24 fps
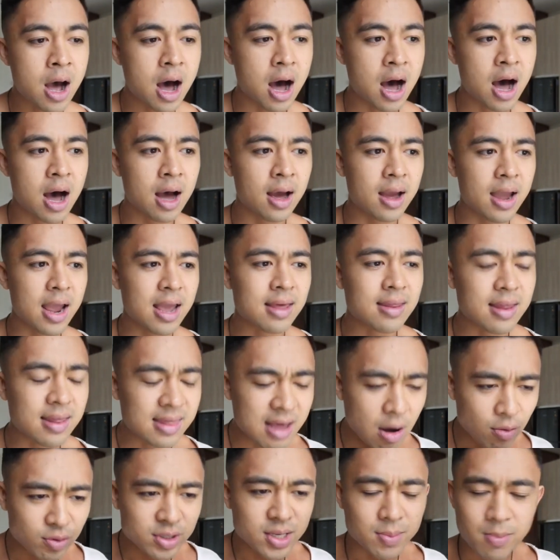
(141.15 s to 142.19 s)
And
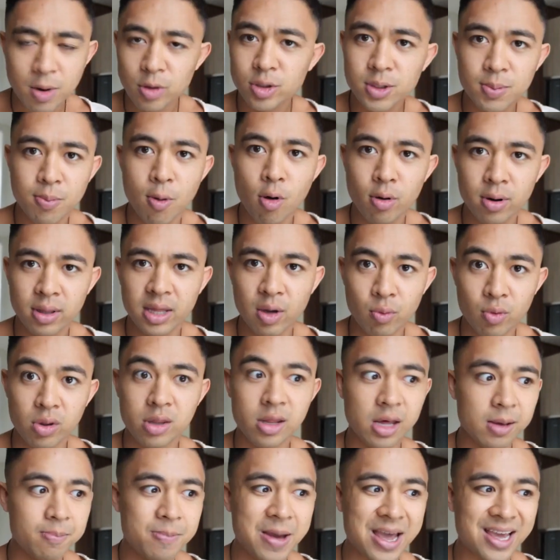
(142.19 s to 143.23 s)
that was the most important thing with
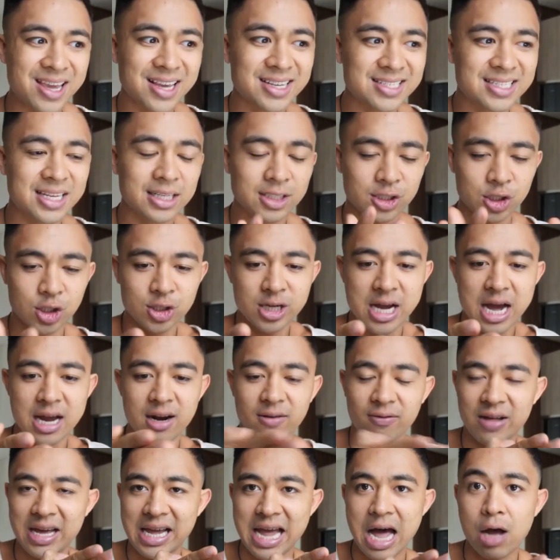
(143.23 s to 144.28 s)
ClickBank, is it just kind
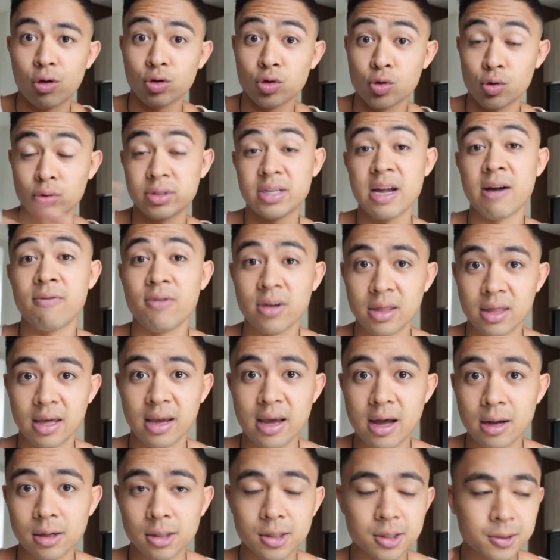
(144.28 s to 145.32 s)
of like outsourced everything
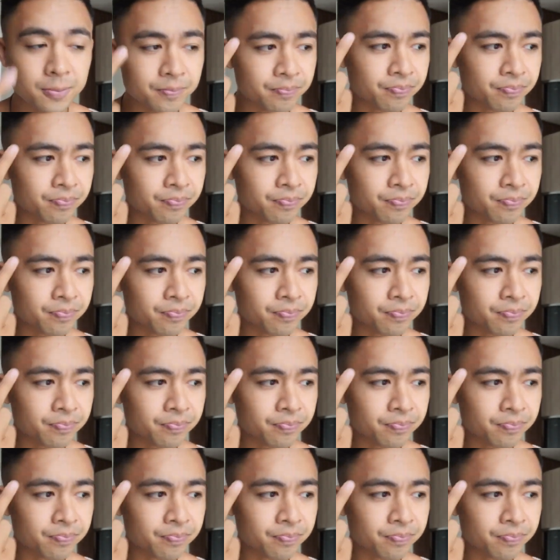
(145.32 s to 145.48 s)
else.